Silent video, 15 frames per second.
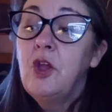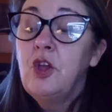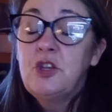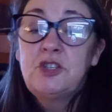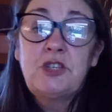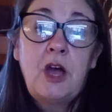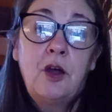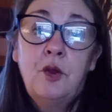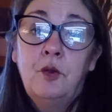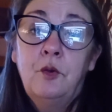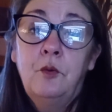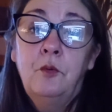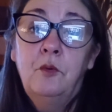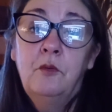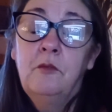
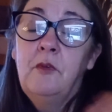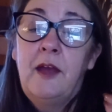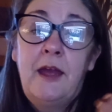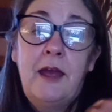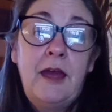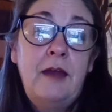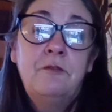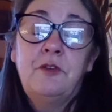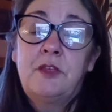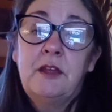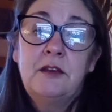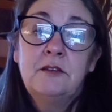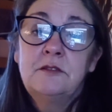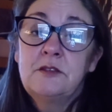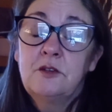So
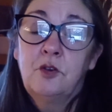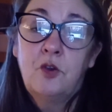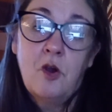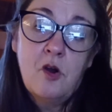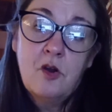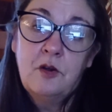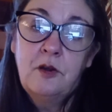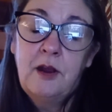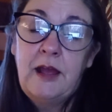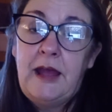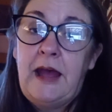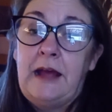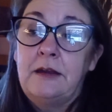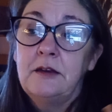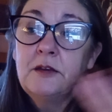everything's gone.
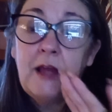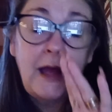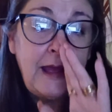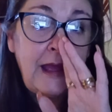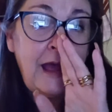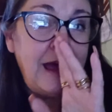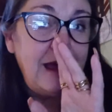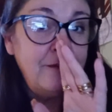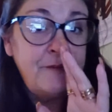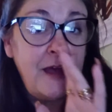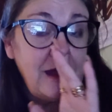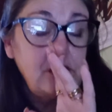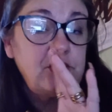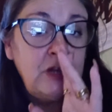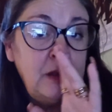And I have
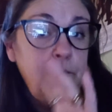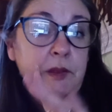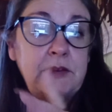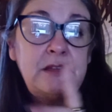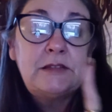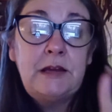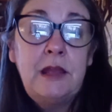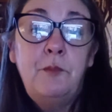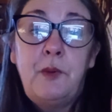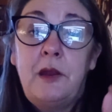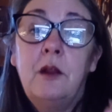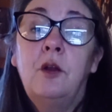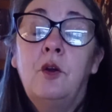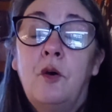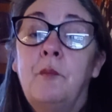actually been sleeping
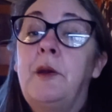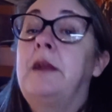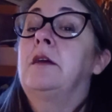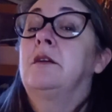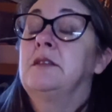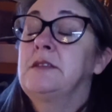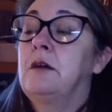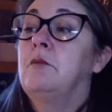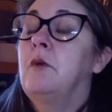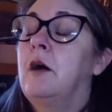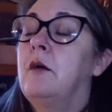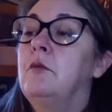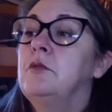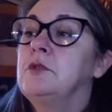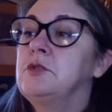a lot better because I
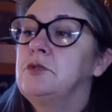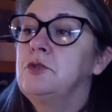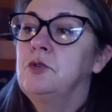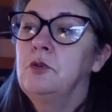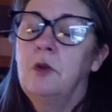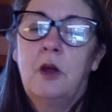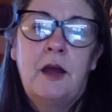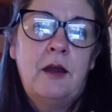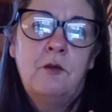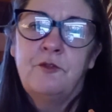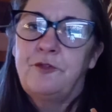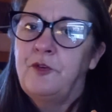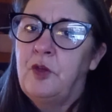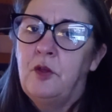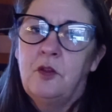was,
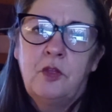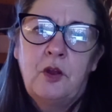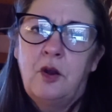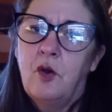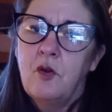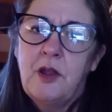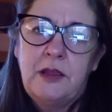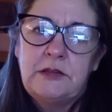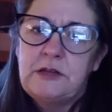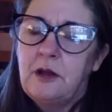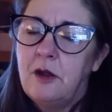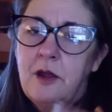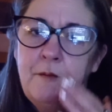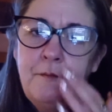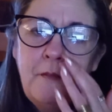for the longest
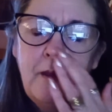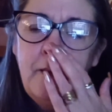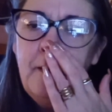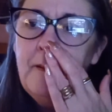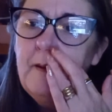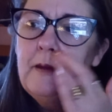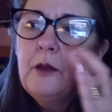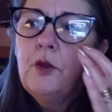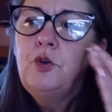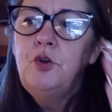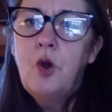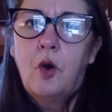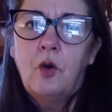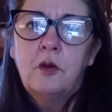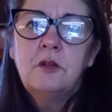time,
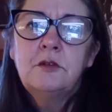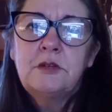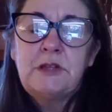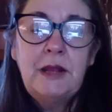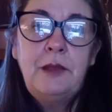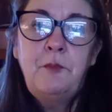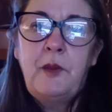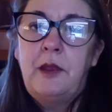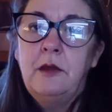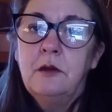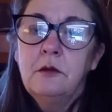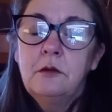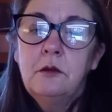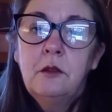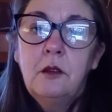not sleeping,
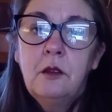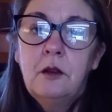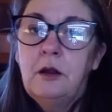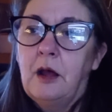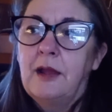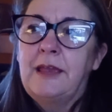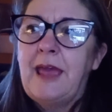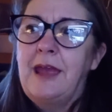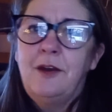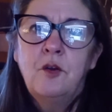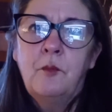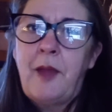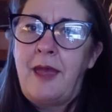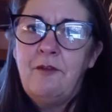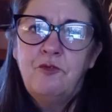like getting
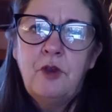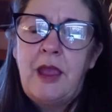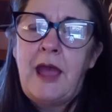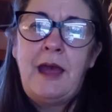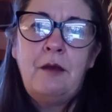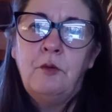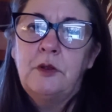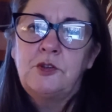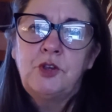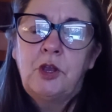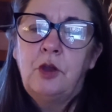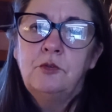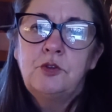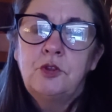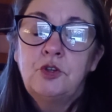up every hour to
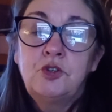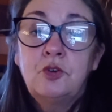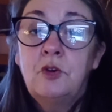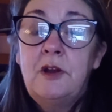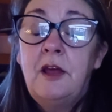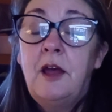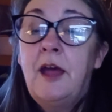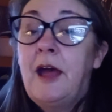go to the toilet.